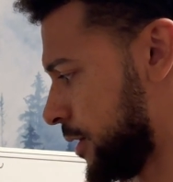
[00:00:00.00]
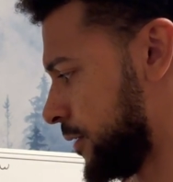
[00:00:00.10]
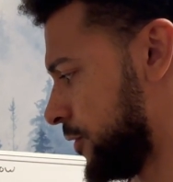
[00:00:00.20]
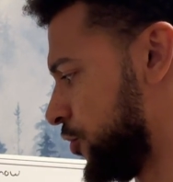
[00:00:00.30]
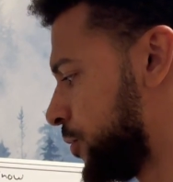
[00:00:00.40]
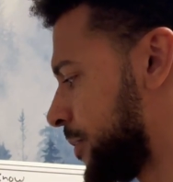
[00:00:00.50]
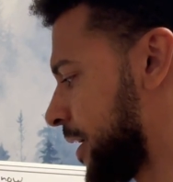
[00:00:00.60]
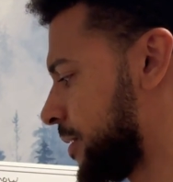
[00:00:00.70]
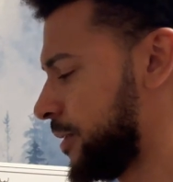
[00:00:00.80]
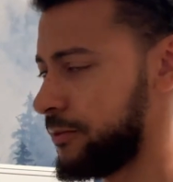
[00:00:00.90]
You've been
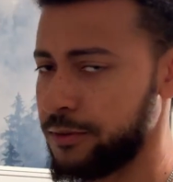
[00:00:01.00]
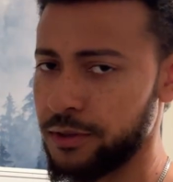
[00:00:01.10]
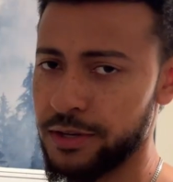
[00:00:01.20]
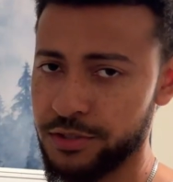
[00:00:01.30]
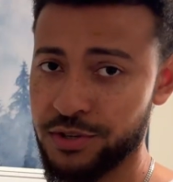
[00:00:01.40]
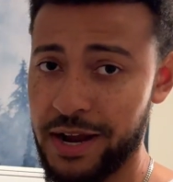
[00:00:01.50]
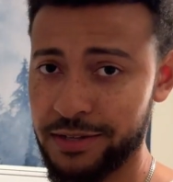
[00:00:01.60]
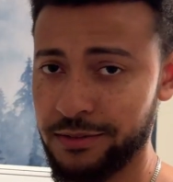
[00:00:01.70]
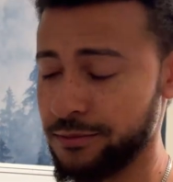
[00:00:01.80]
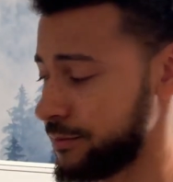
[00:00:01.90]
making me feel
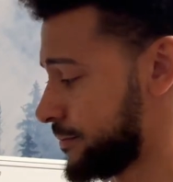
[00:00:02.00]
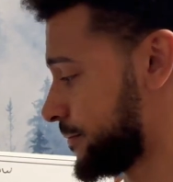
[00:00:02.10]
unattractive.